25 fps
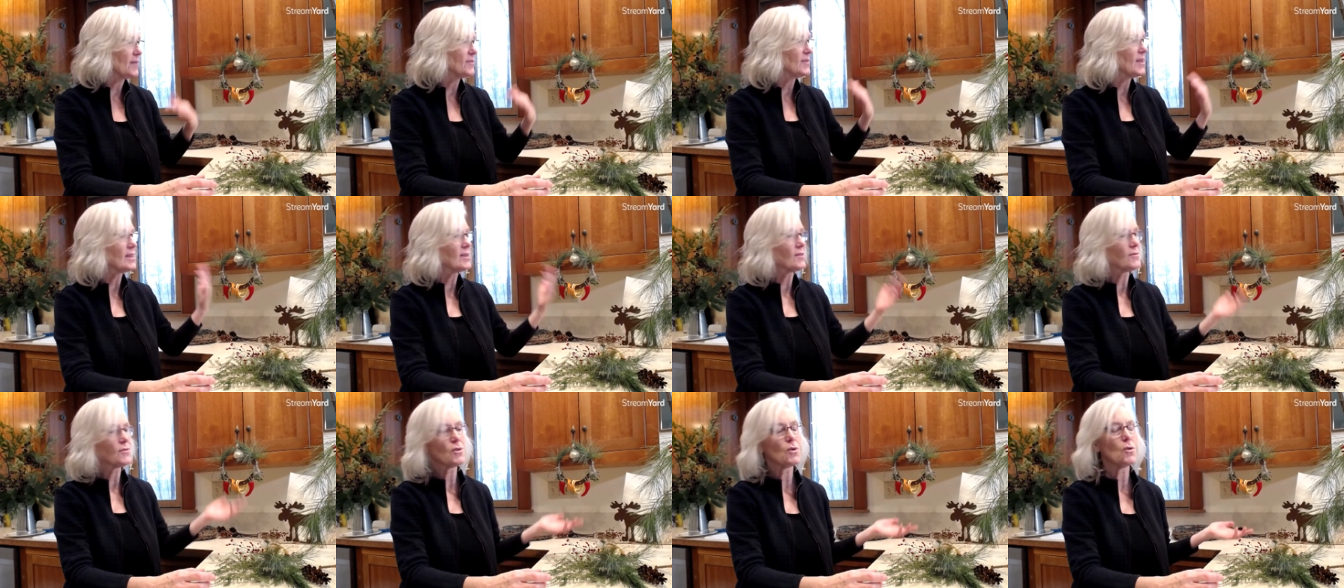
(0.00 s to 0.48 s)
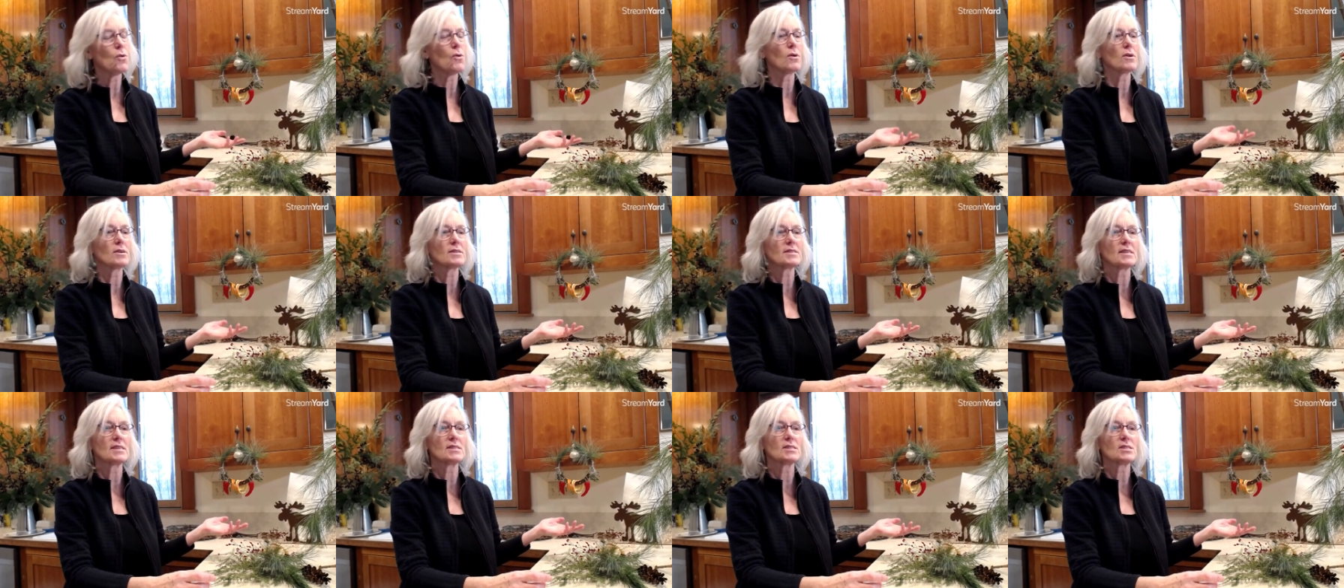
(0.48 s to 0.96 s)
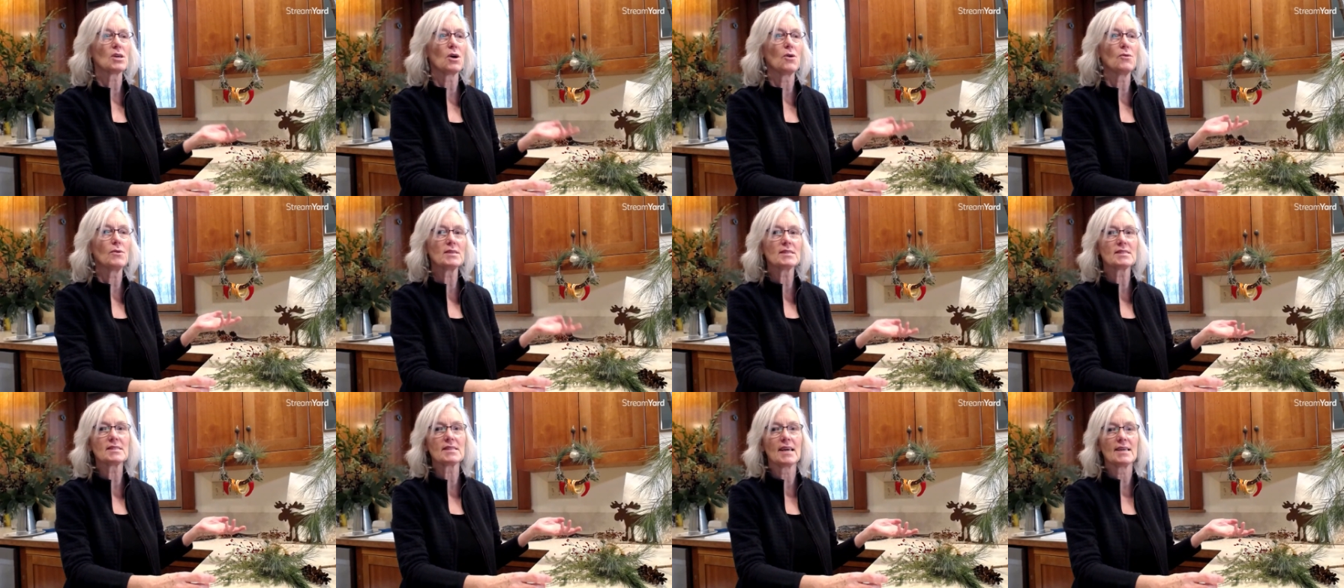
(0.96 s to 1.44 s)
And then, of course, it's
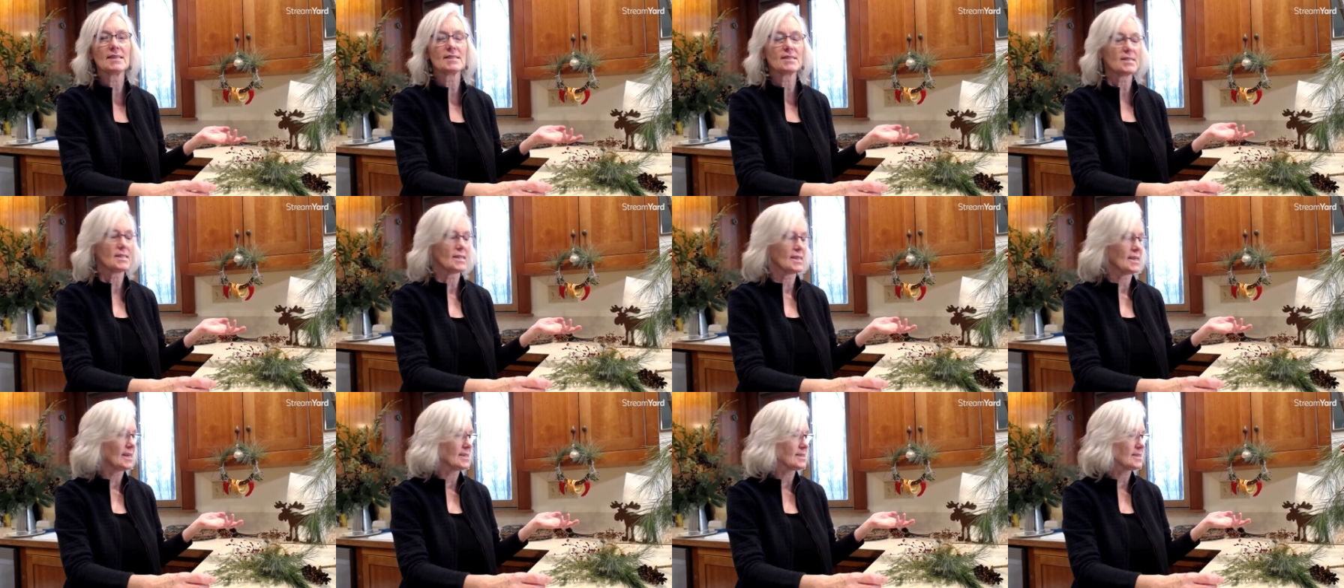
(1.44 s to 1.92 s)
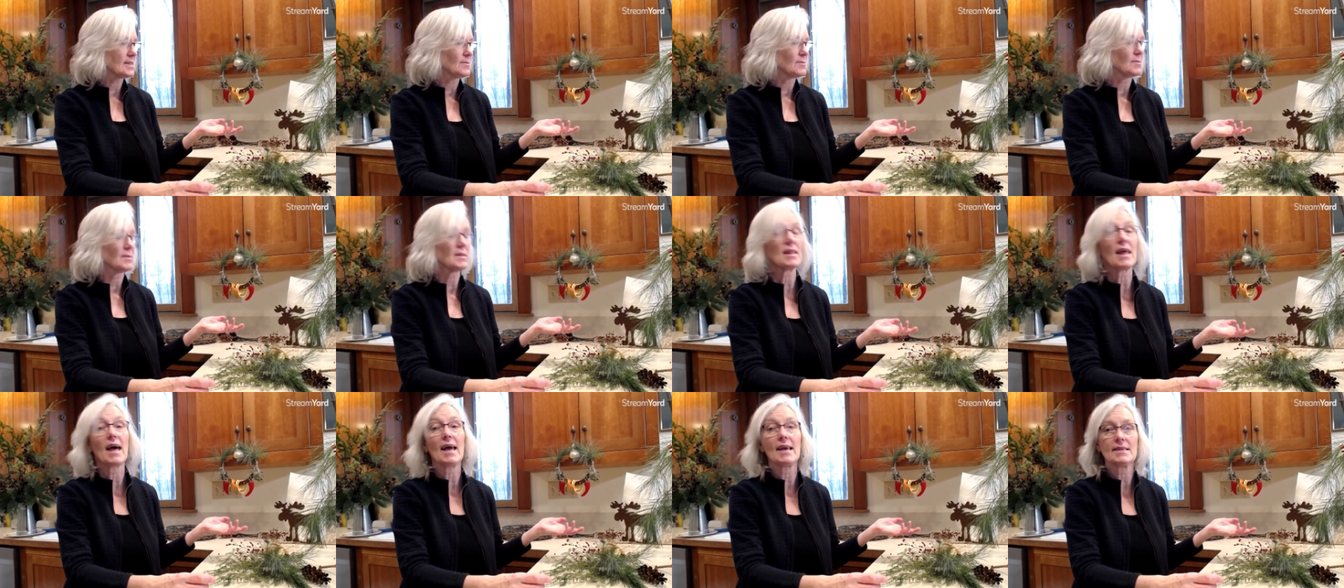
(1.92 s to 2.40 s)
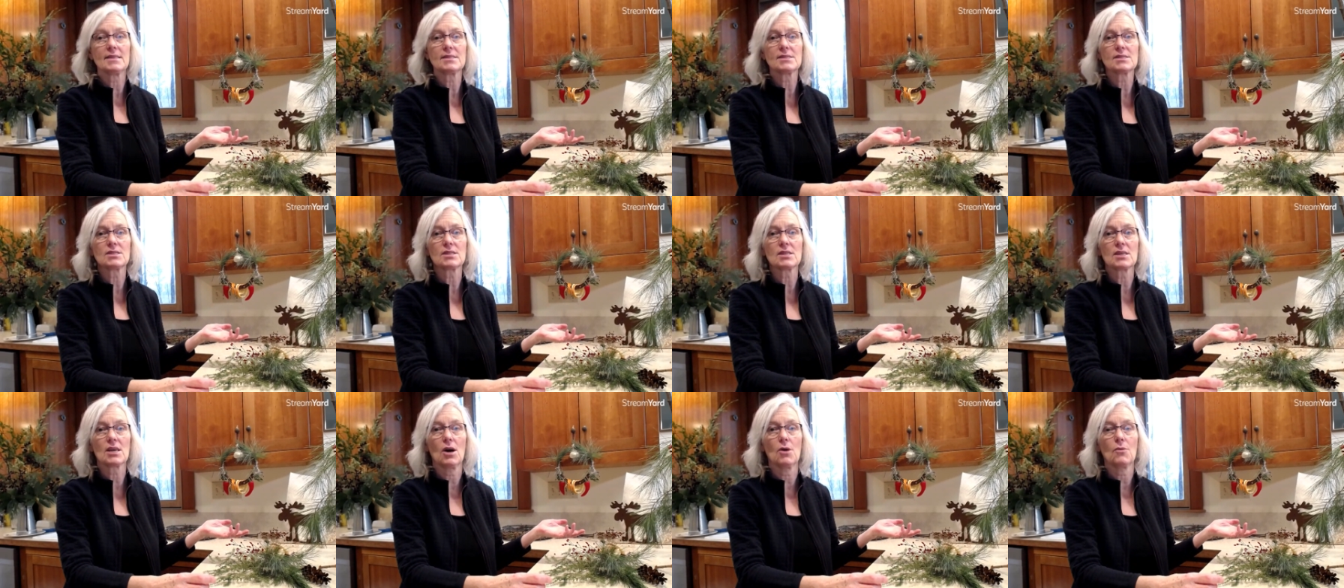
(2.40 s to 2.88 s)
always nice to get some
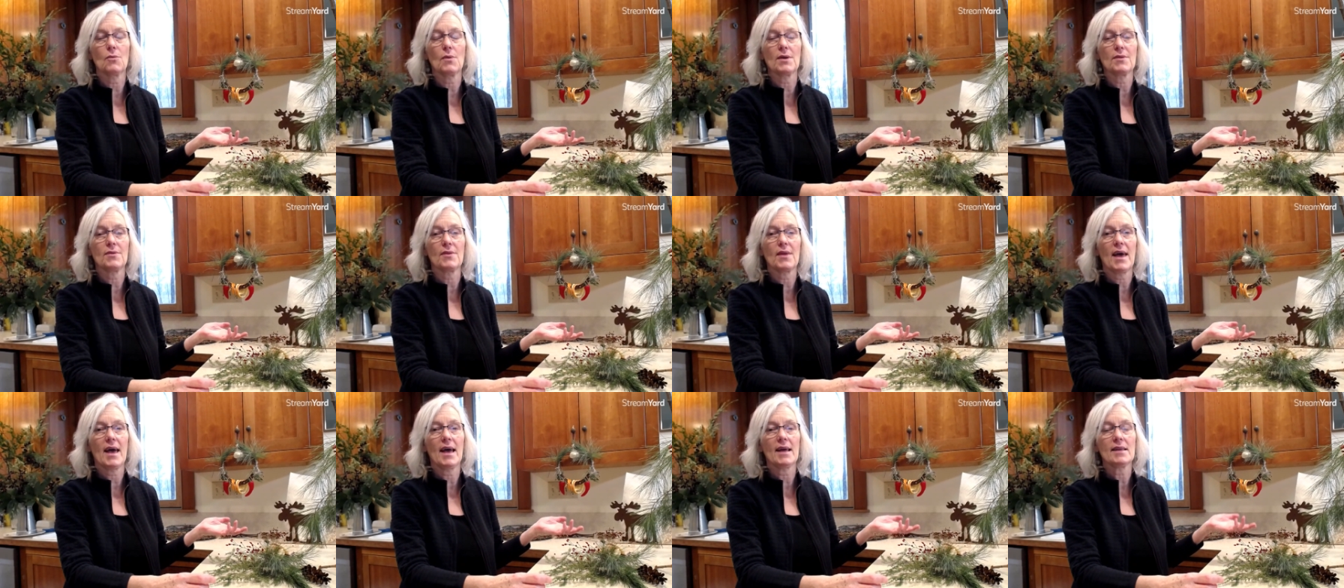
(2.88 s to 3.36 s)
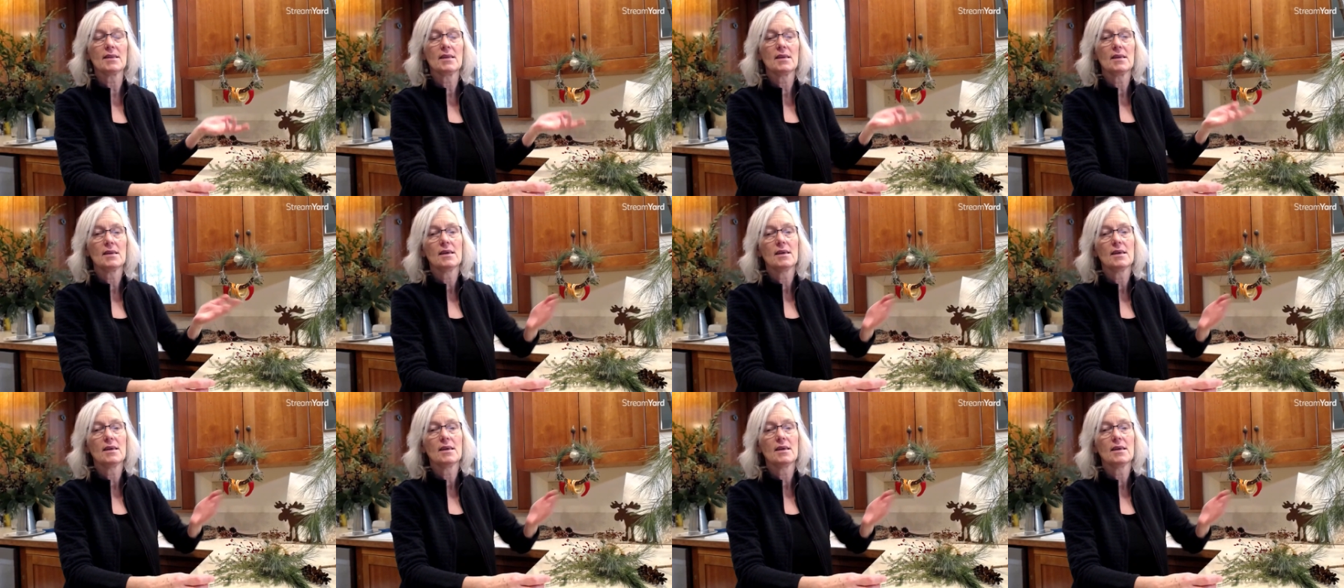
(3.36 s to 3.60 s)
lights to go with that.